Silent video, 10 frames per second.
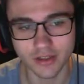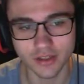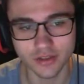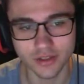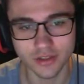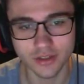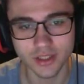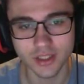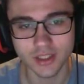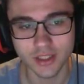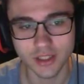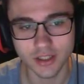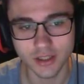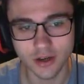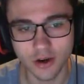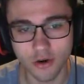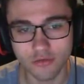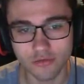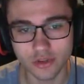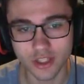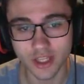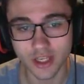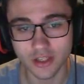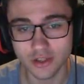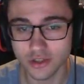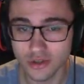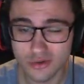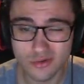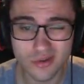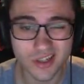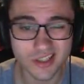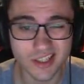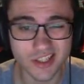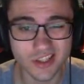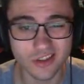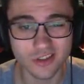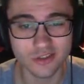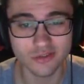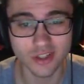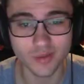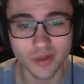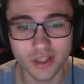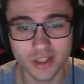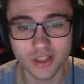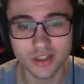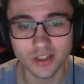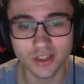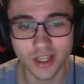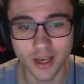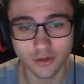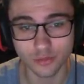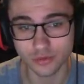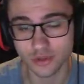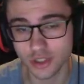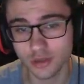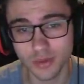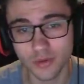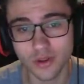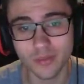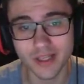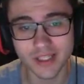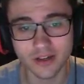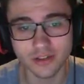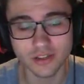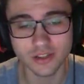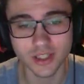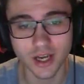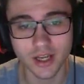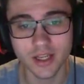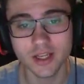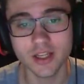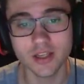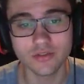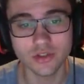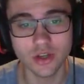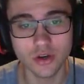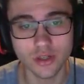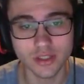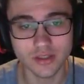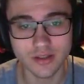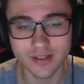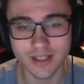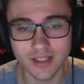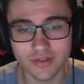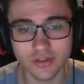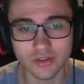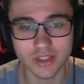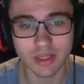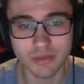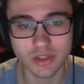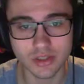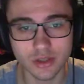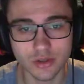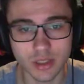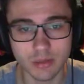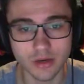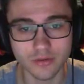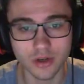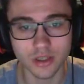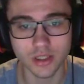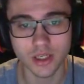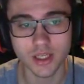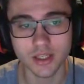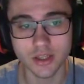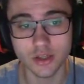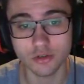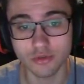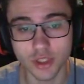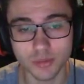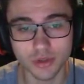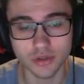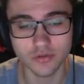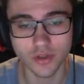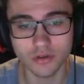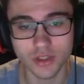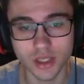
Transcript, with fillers: don't know though. Uh, hopefully they do, because then she all could really be a good good count. She could be one of the best counters to this guy. If so, because it's not that difficult to the slow debuff on, then you could really build your Furies